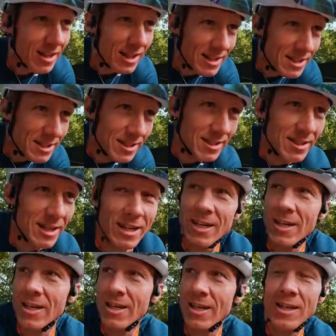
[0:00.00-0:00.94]
London
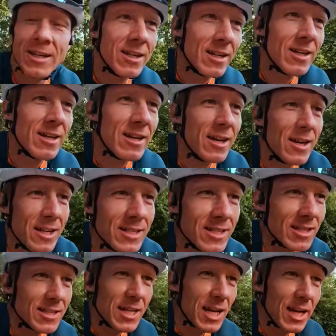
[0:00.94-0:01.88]

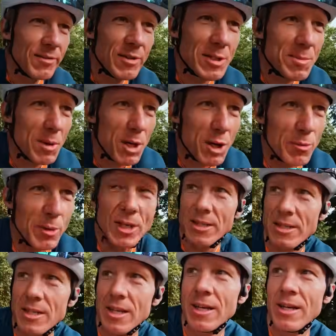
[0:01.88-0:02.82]
does have its
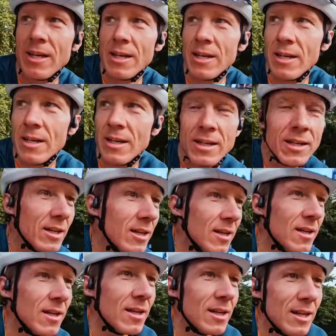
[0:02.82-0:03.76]
moments.
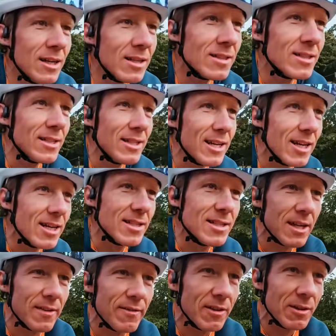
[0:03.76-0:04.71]
Today is
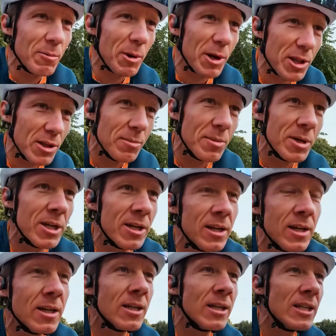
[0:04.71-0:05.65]
definitely one of them,
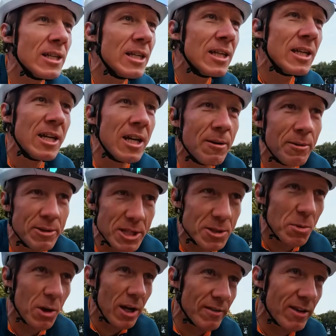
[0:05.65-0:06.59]
which is
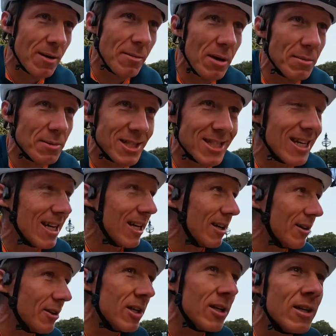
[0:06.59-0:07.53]
why I've come up to
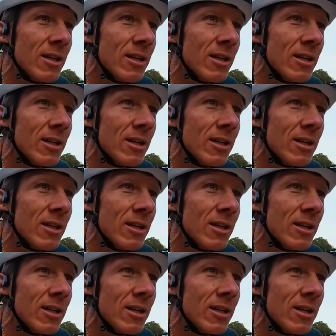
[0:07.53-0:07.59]
town.